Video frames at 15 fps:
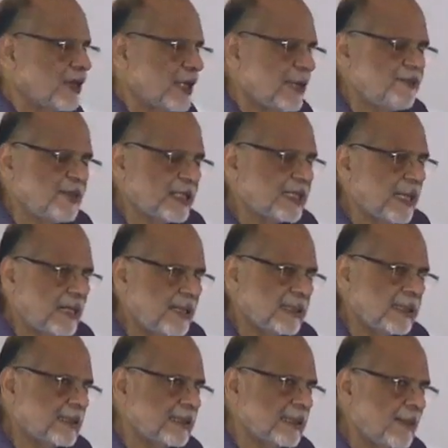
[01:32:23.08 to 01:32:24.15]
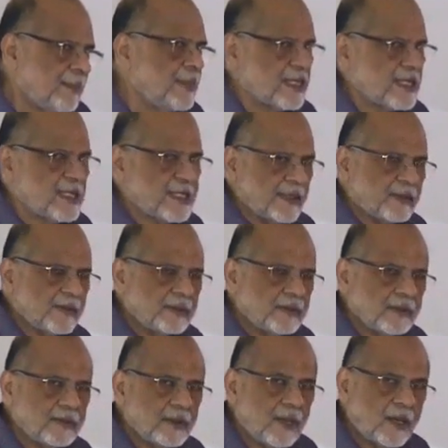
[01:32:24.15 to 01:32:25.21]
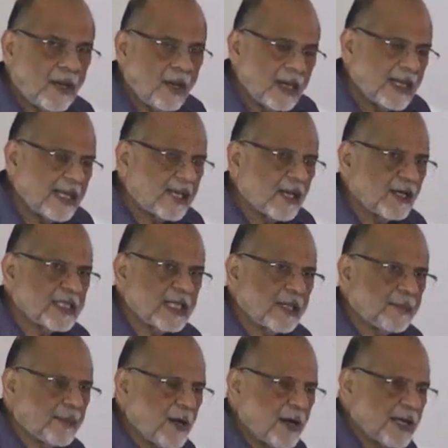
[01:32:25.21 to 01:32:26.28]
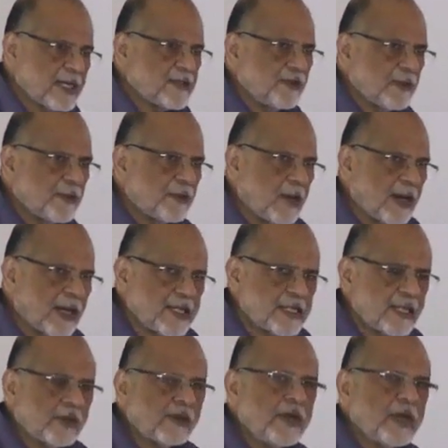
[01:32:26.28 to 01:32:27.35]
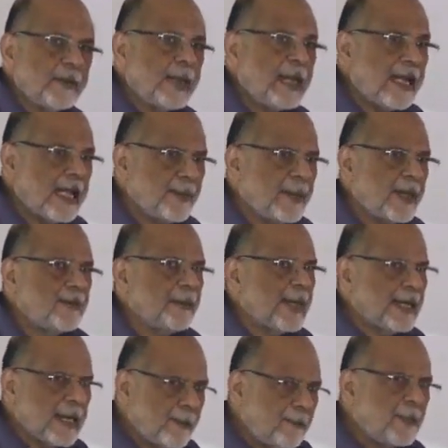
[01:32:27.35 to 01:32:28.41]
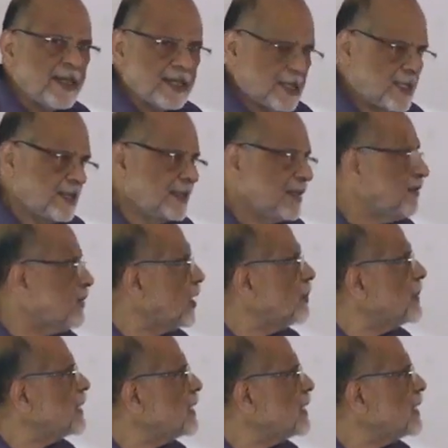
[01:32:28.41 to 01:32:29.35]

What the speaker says: to come with numbers now. All ecological products, food products are going to be labeled by numbers. They will not be